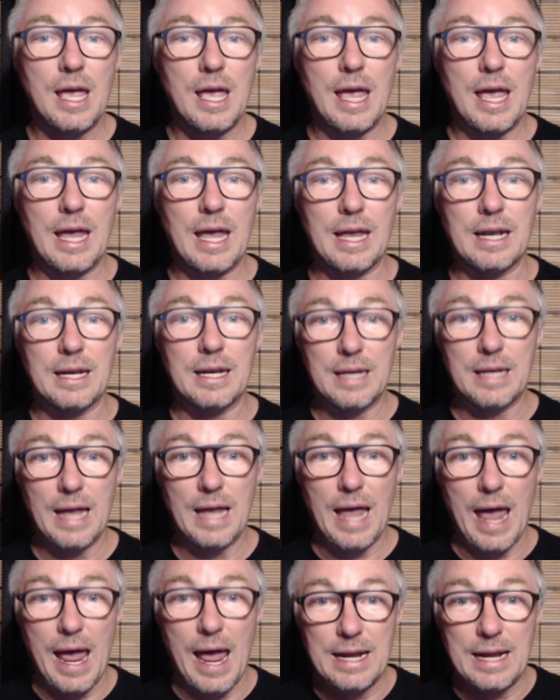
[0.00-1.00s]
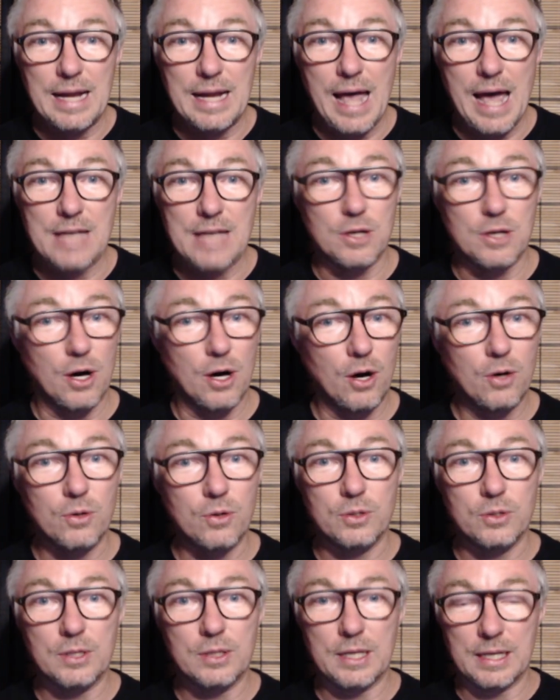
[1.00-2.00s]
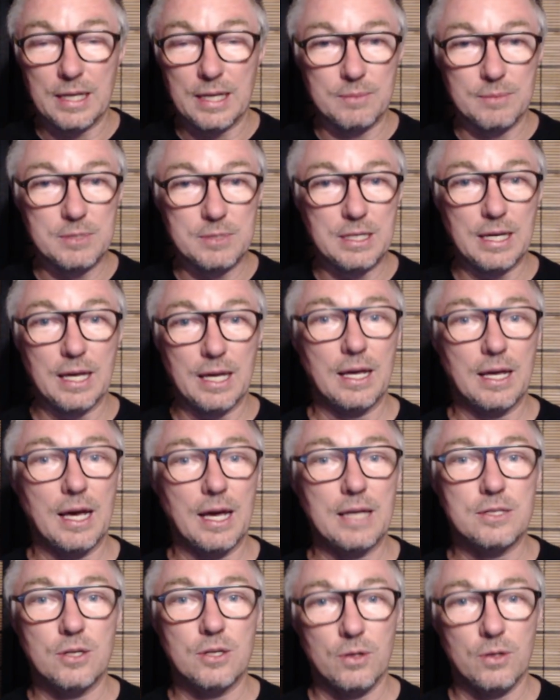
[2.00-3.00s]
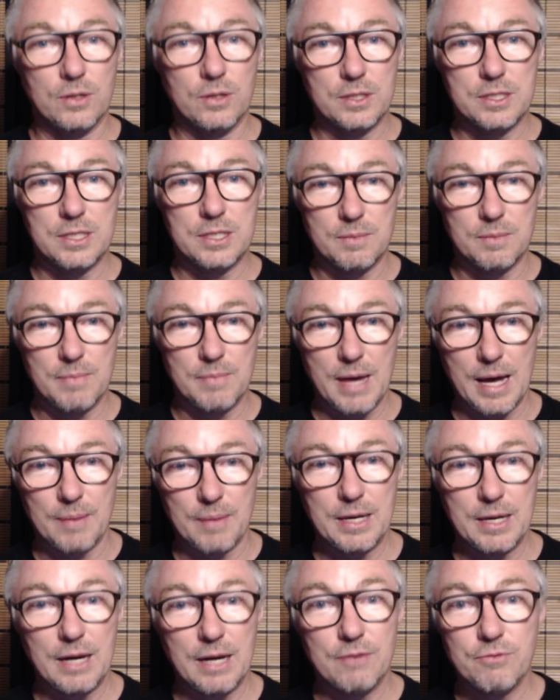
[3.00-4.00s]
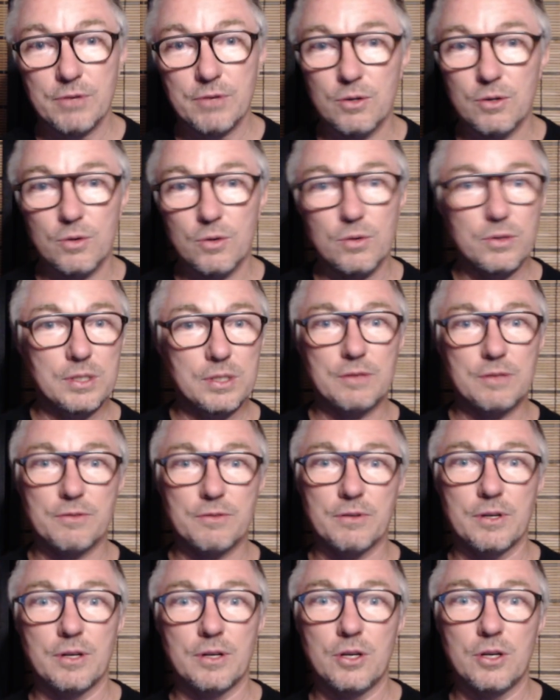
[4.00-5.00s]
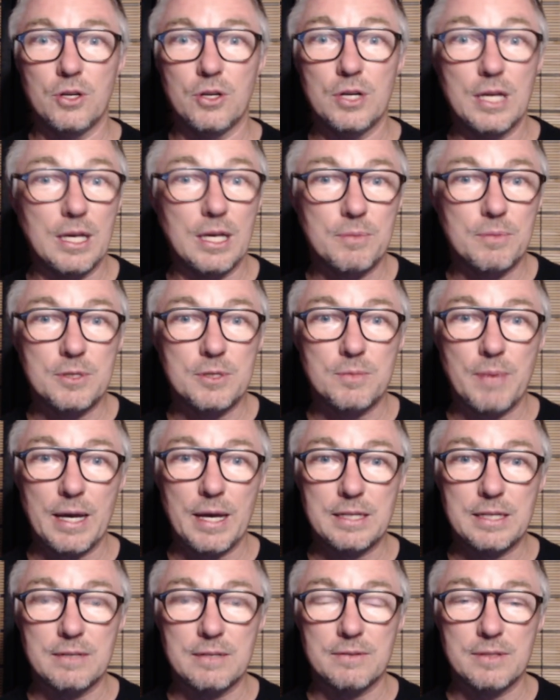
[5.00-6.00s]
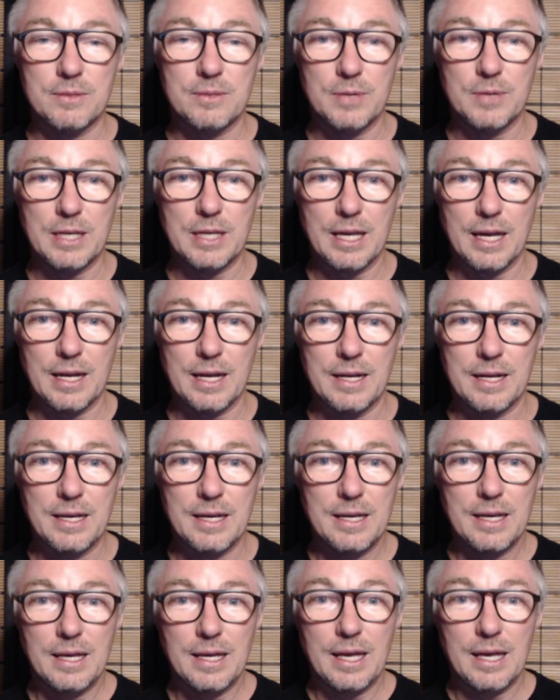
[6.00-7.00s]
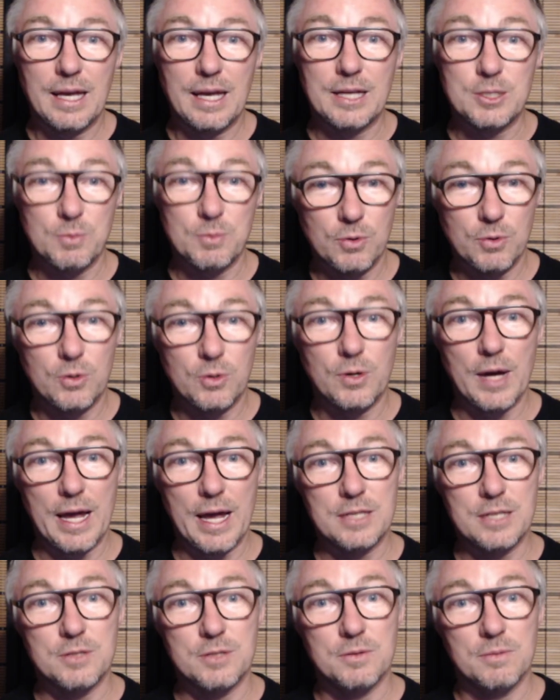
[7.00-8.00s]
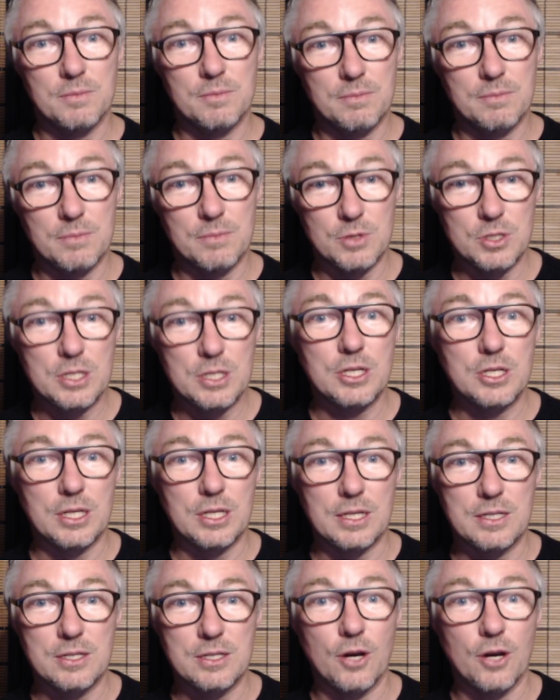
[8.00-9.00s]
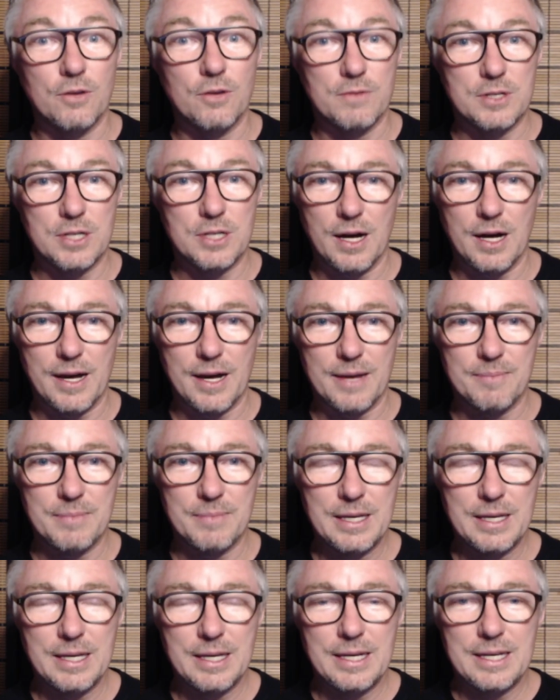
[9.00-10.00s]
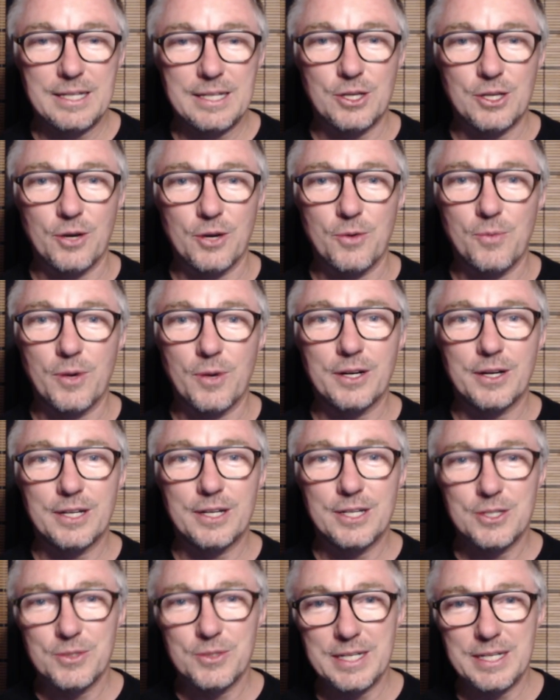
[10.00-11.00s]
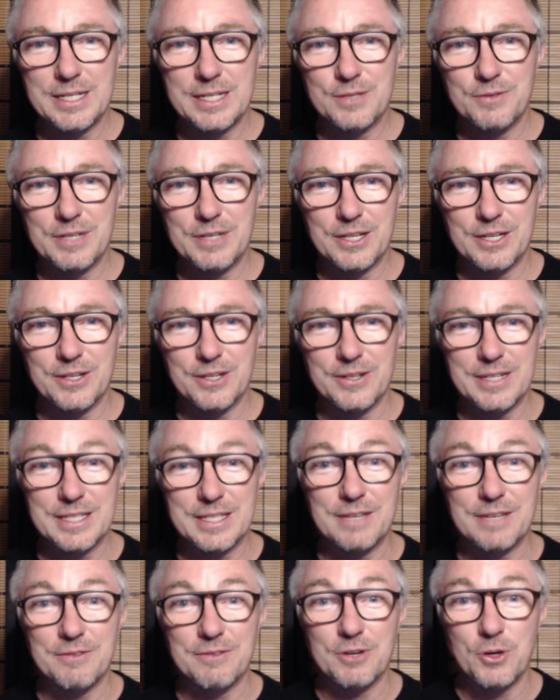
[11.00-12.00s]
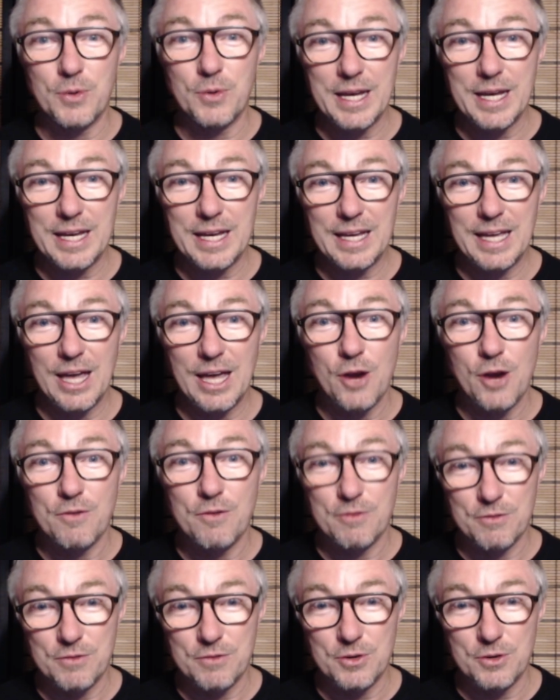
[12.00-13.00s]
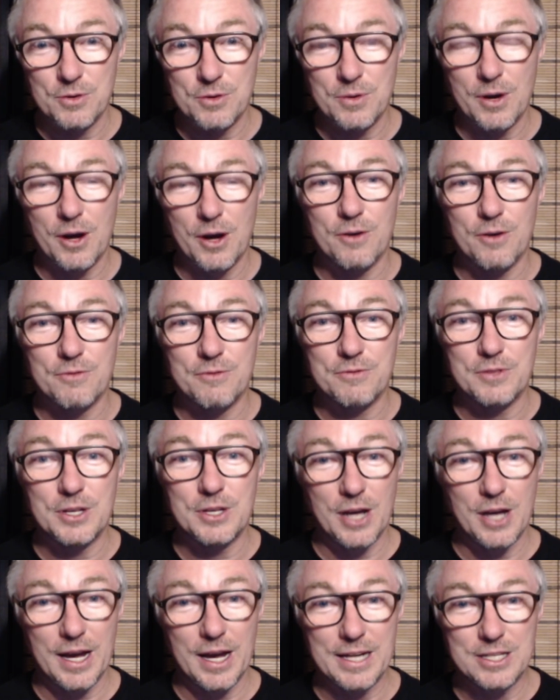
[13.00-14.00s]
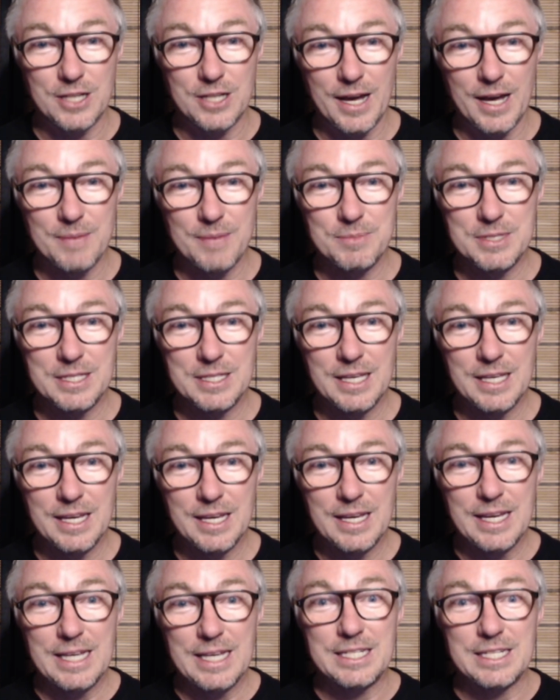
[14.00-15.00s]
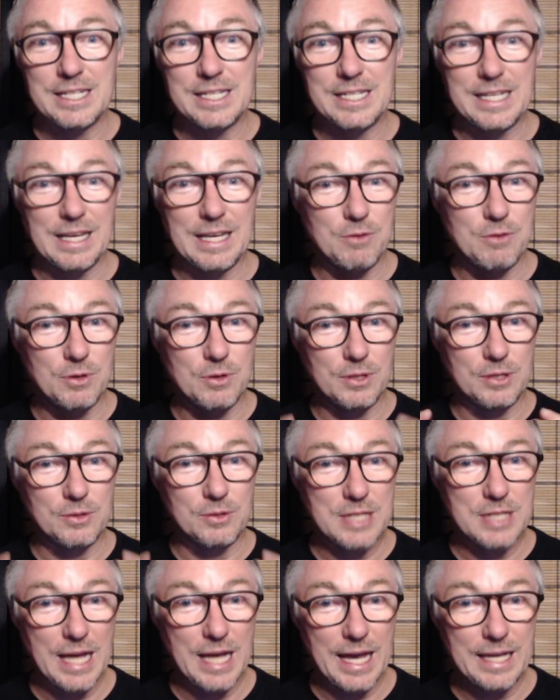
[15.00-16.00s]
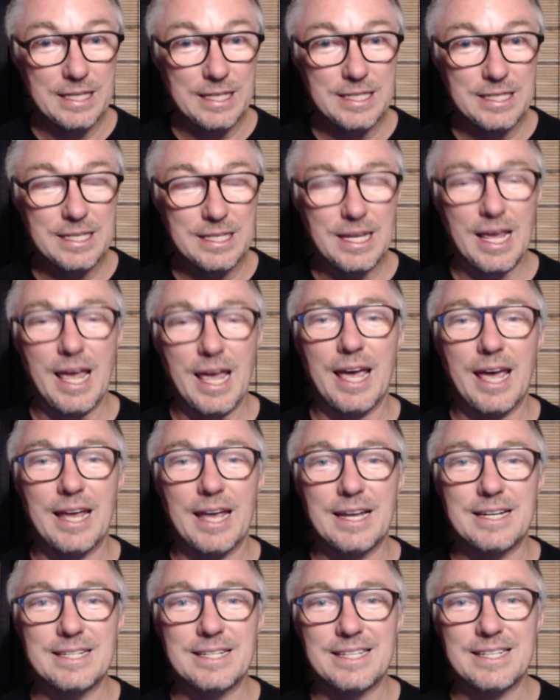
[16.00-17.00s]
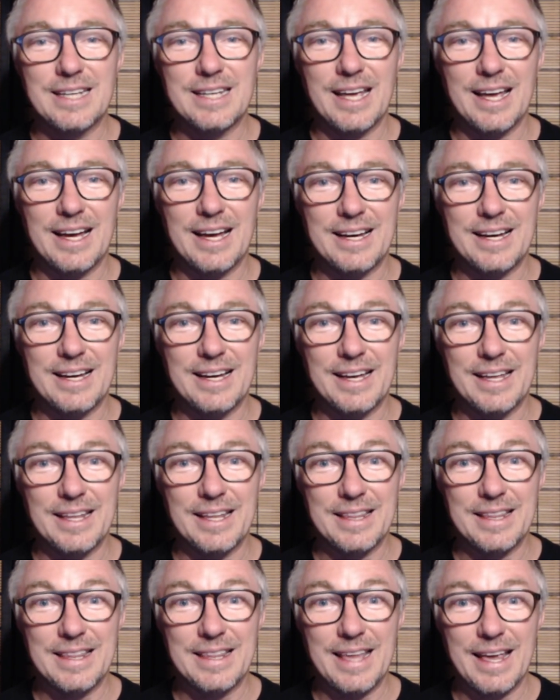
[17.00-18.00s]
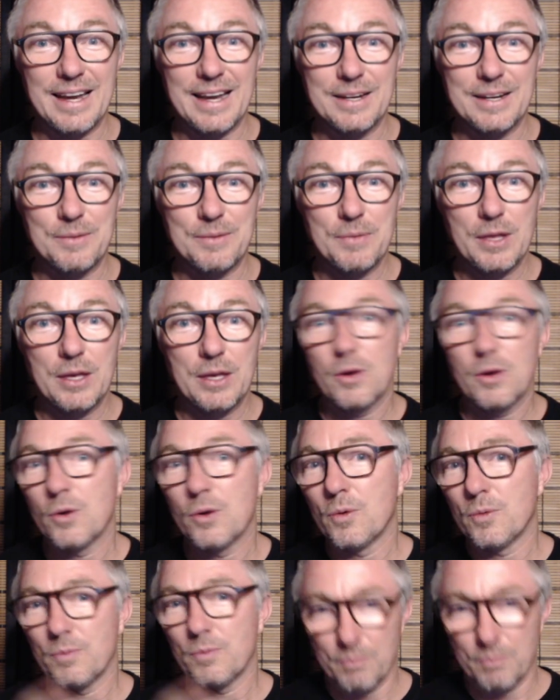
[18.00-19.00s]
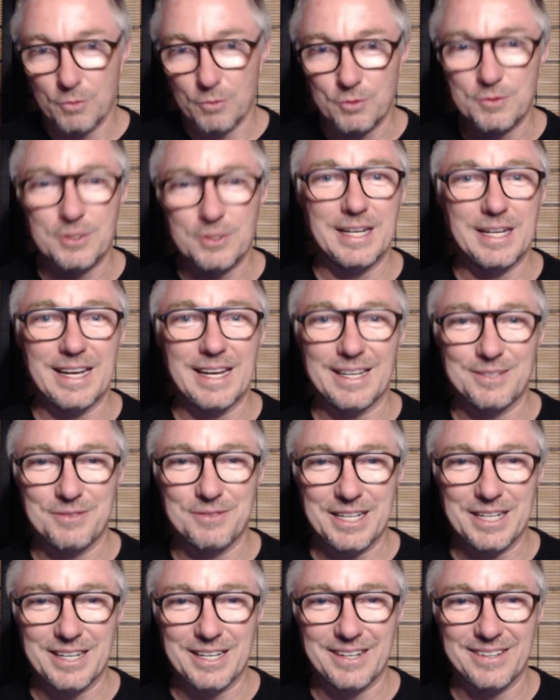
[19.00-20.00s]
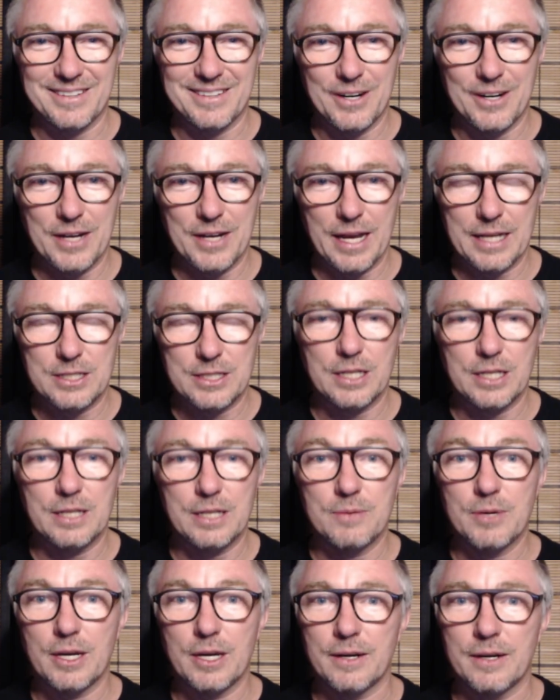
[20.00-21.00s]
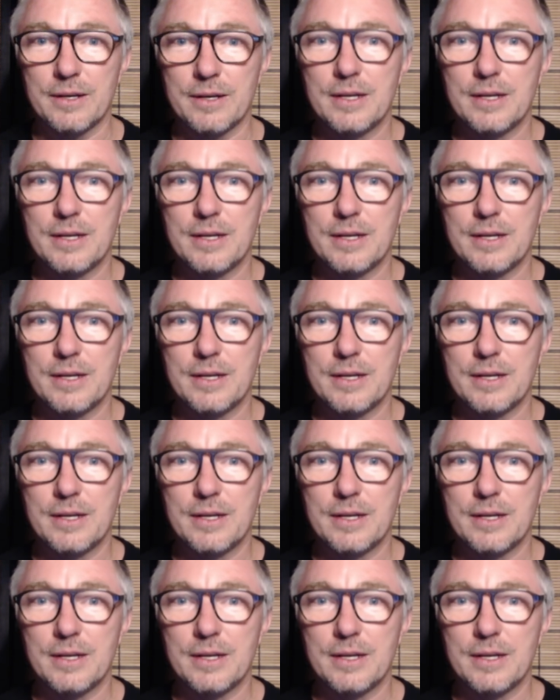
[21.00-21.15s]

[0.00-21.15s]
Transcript: And as a whole, it comes together as a holistic map, covering all the different unique perspectives that we can explore as musicians over time. So what I'm going to do in this video is give a quick overview of the 9 types, just to give you a little taste, and then move to the next video. Okay, so here we go.